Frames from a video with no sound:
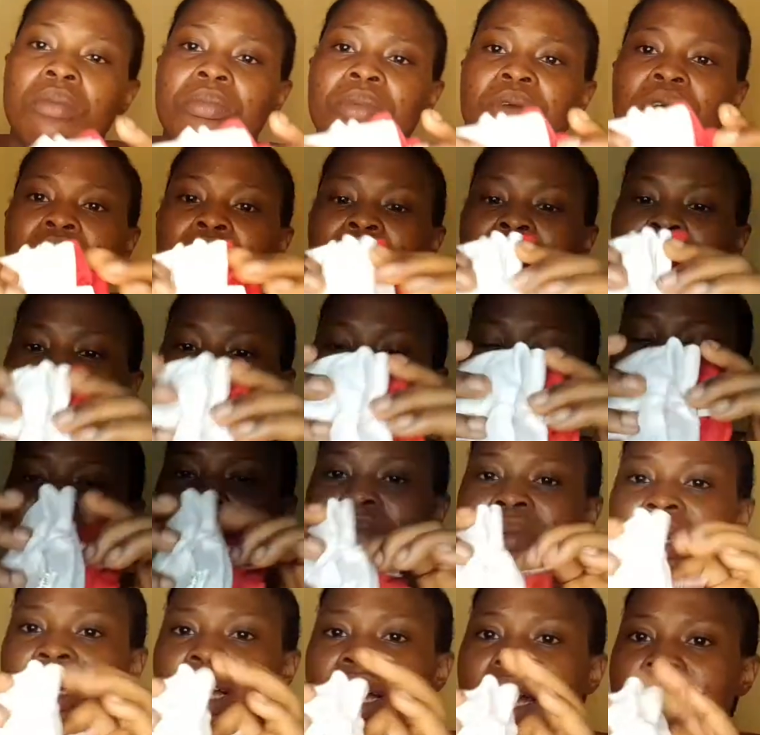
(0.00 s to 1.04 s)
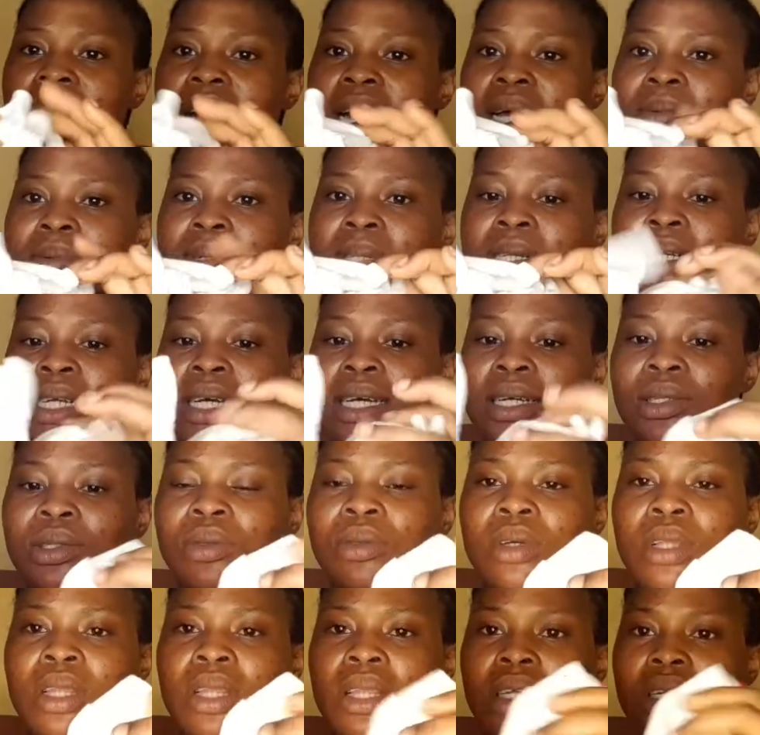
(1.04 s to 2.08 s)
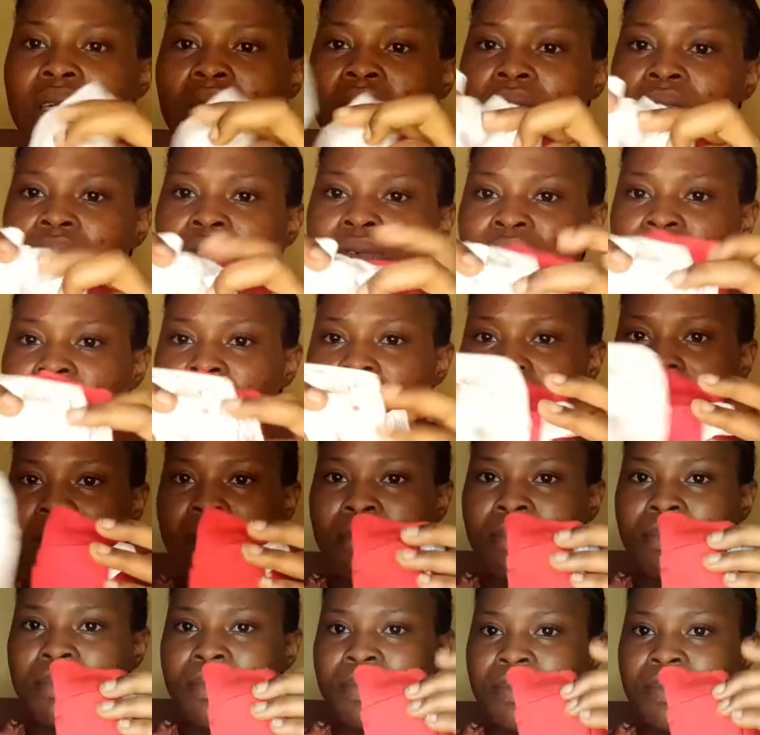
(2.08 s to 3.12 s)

be going with baby caps. I took 3 of them.